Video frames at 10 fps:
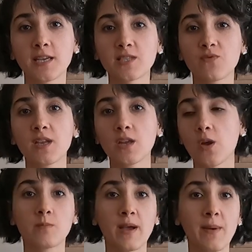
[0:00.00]
this
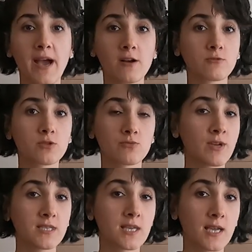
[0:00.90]
video about
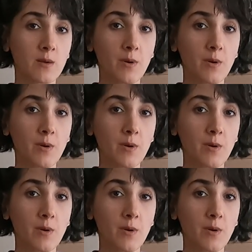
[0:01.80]
renting an